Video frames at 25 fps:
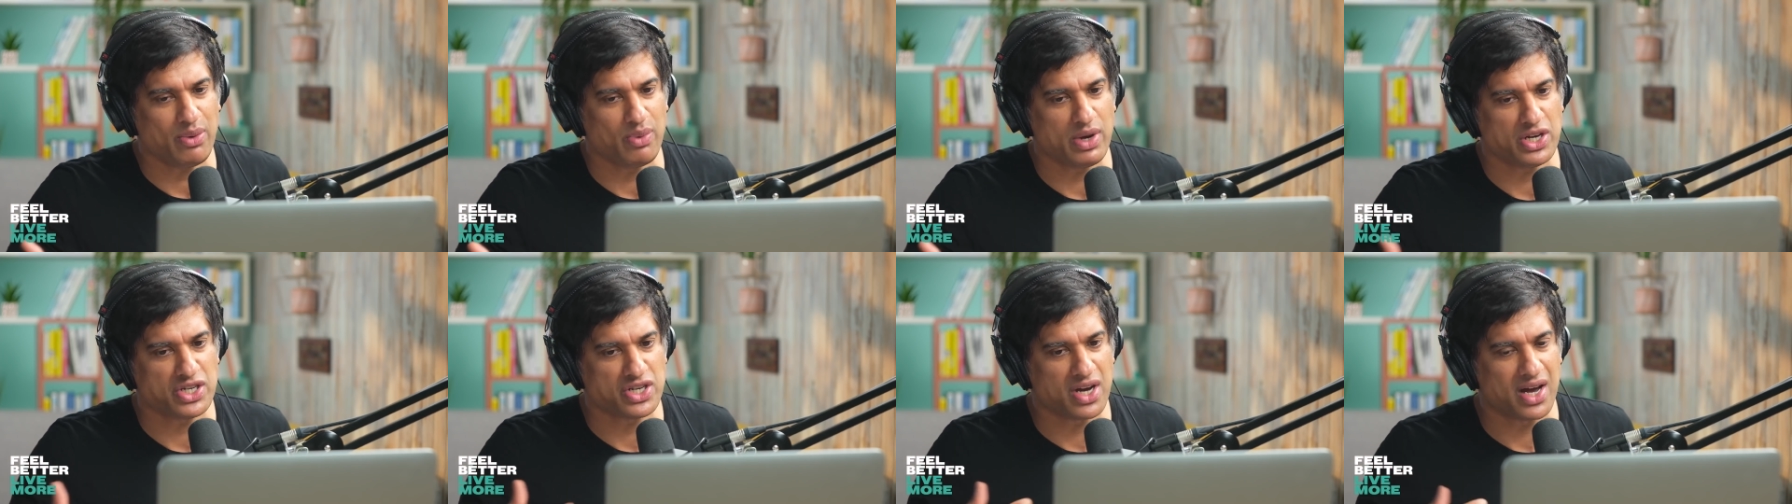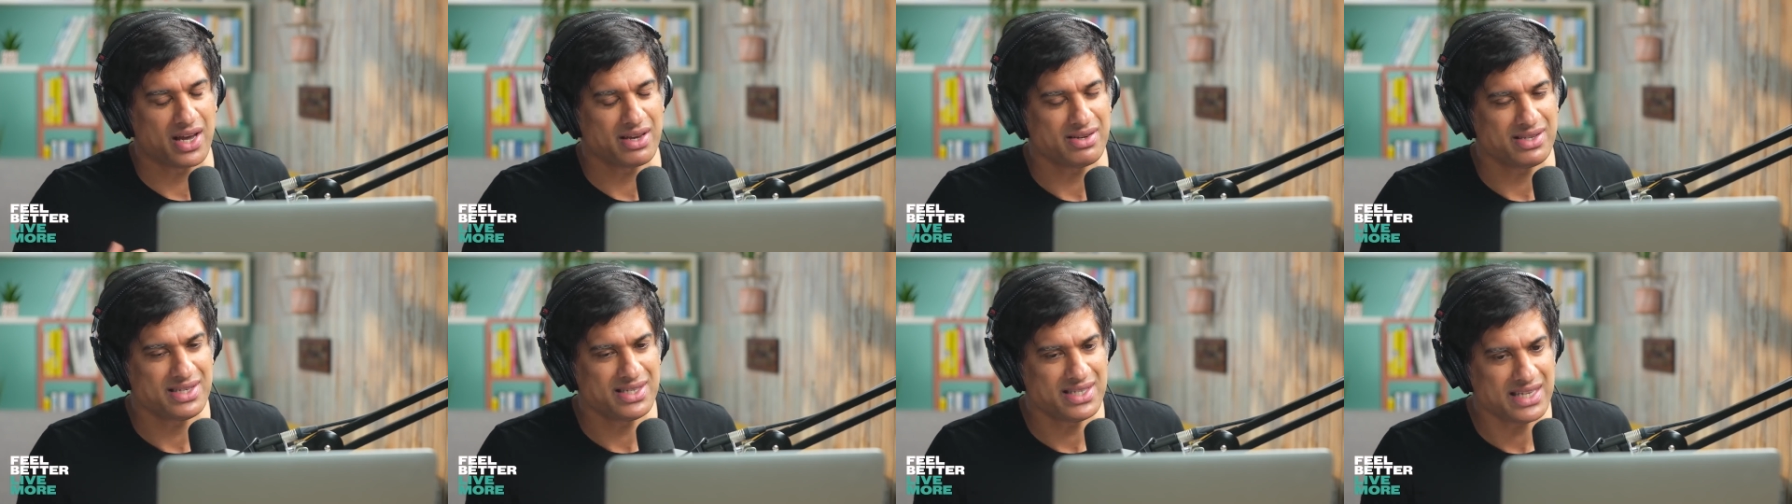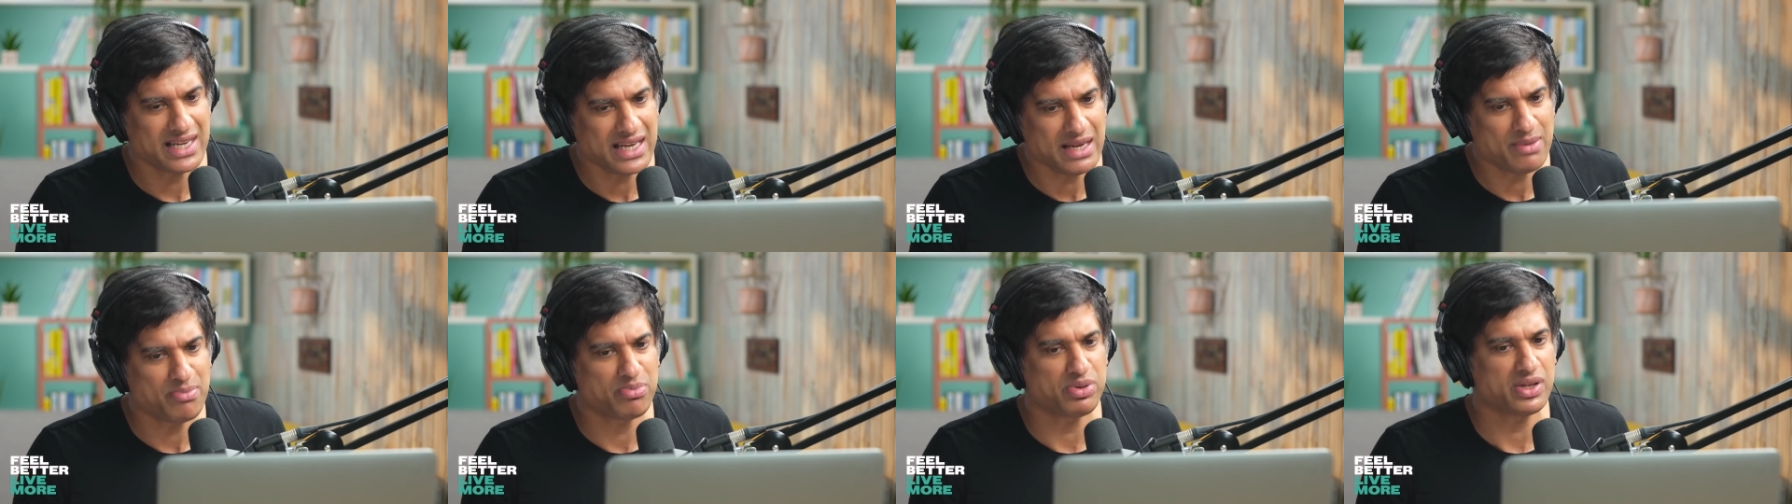which I
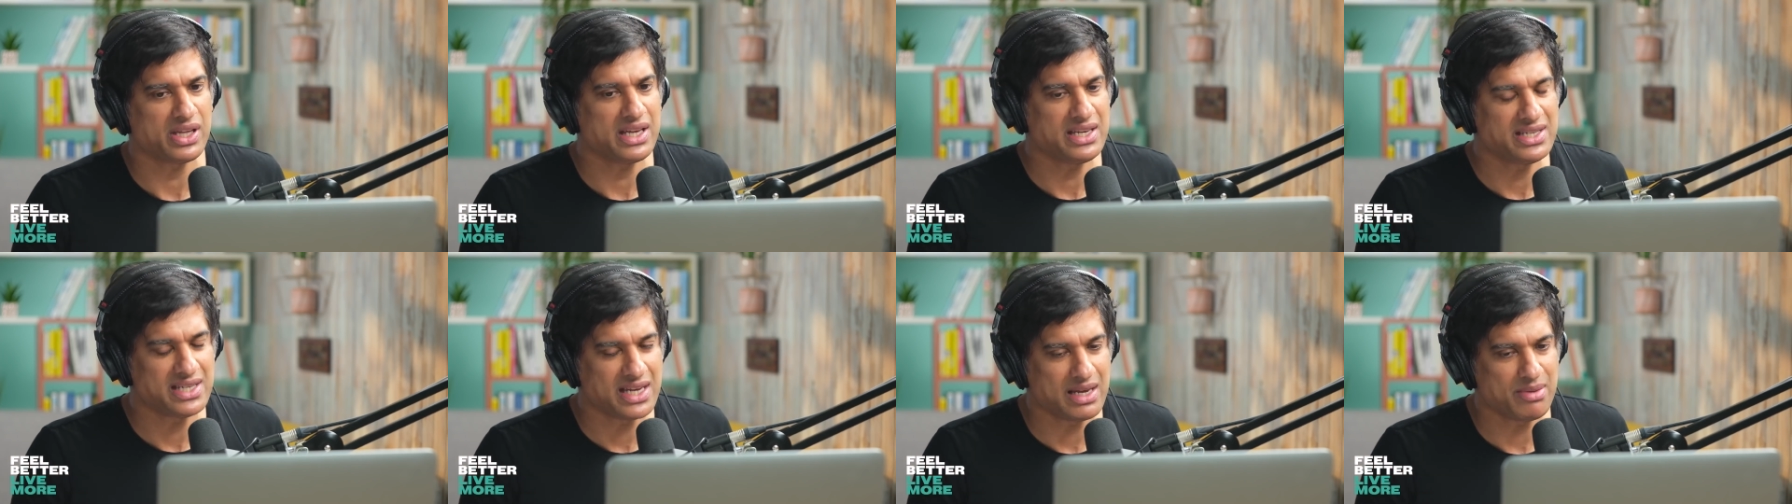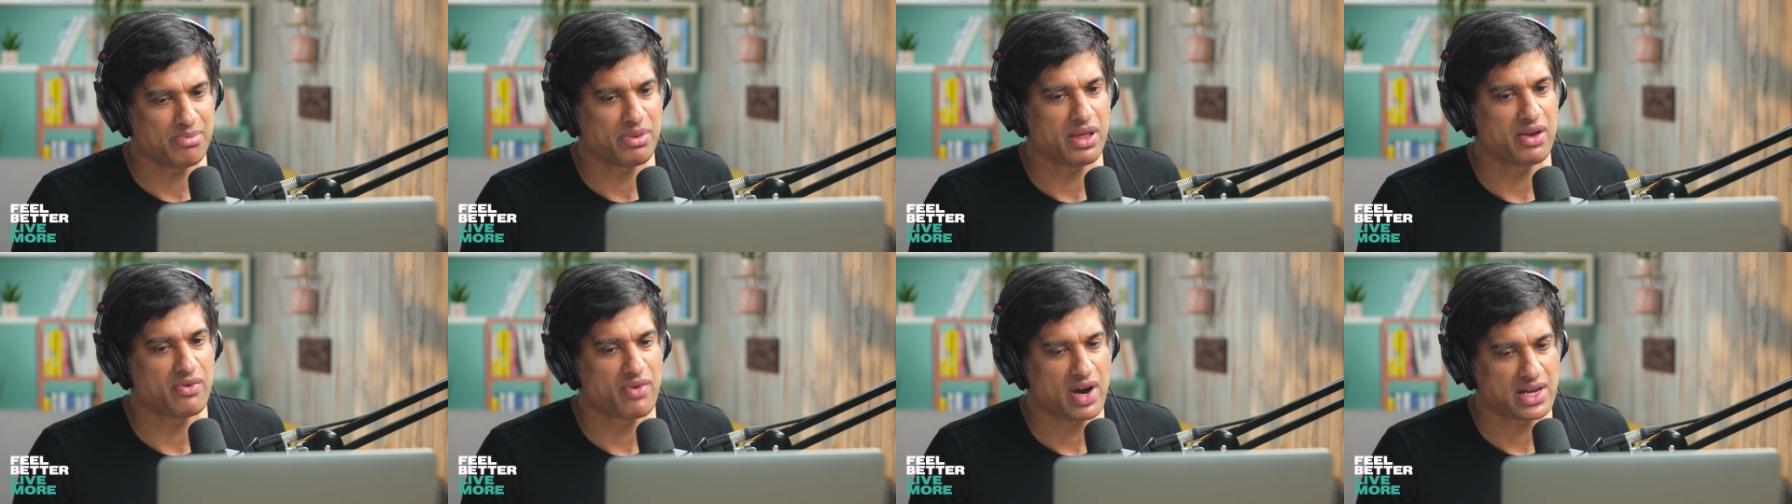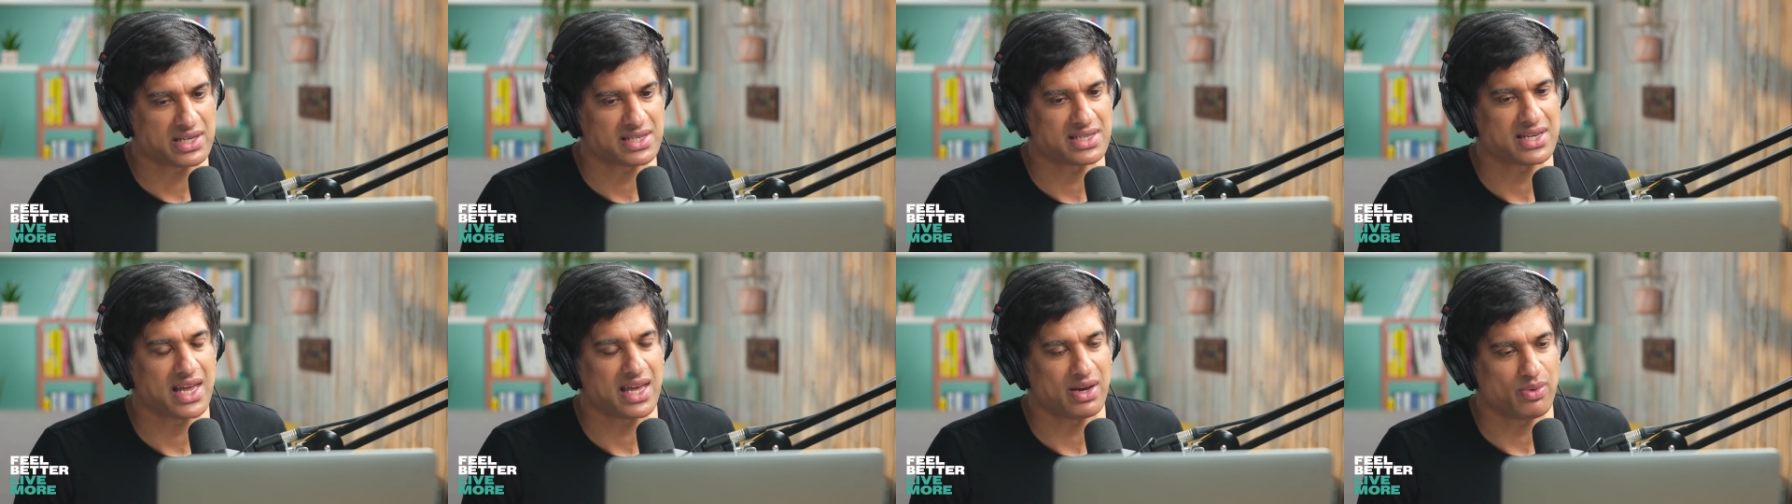deeply, deeply
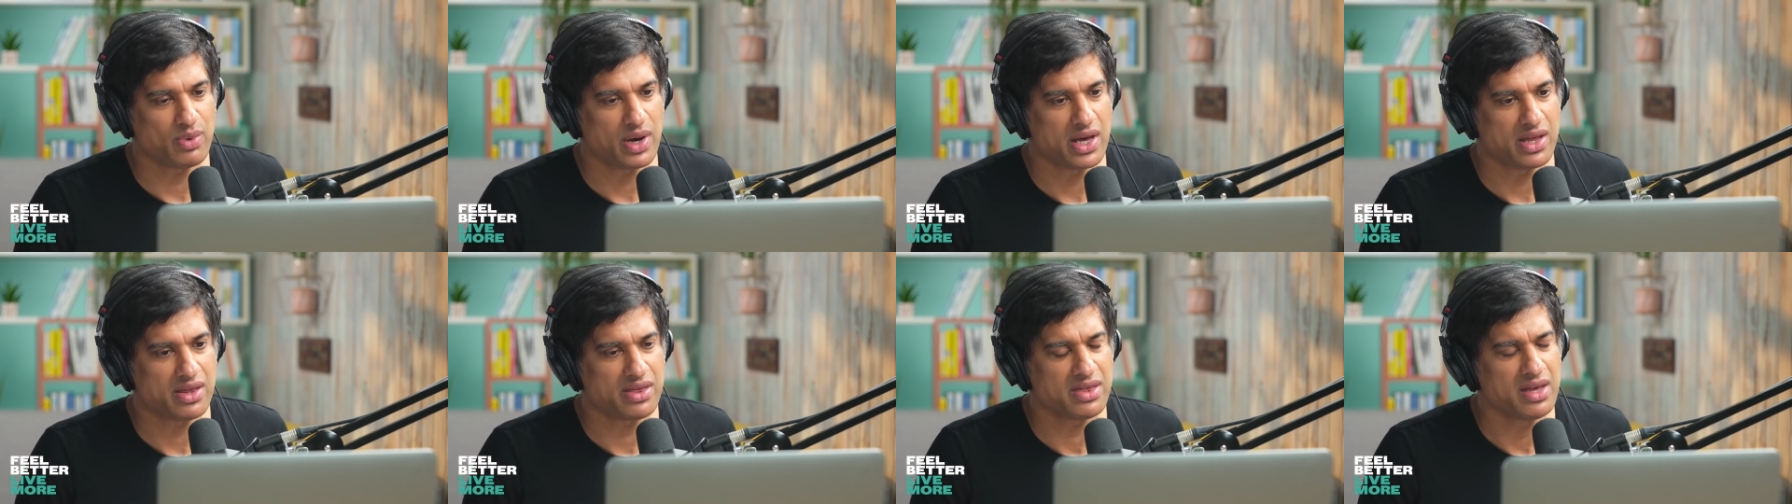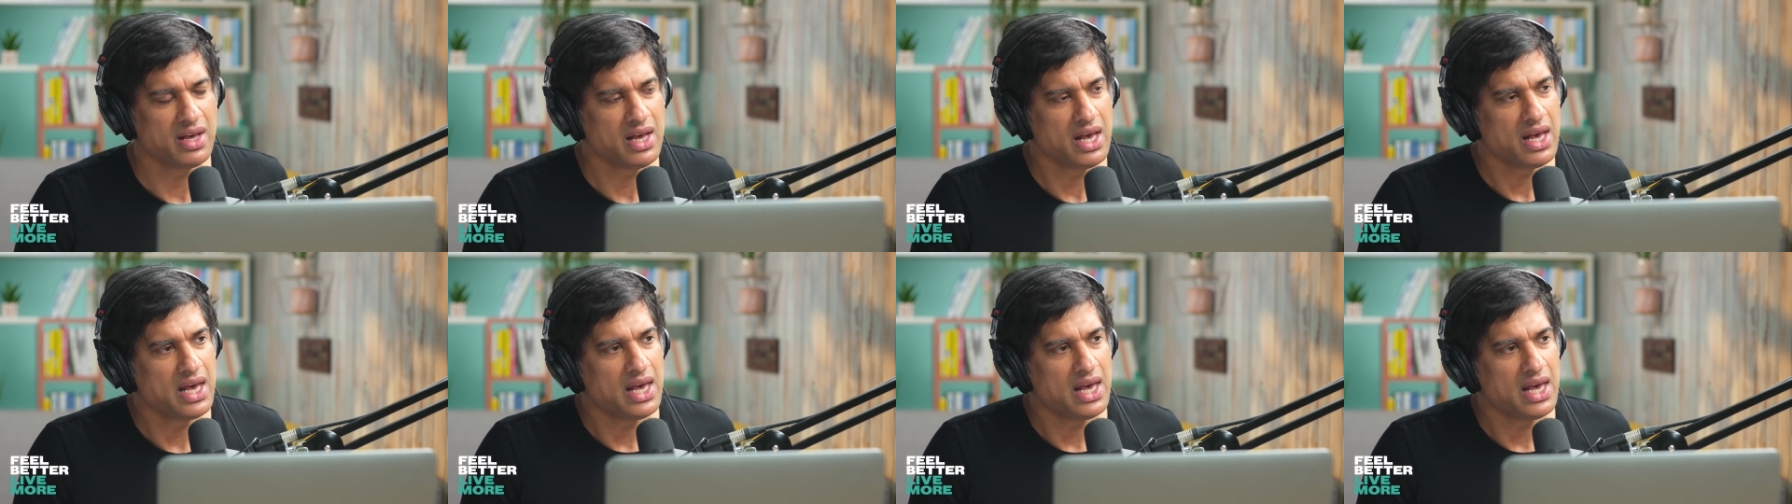resonate with.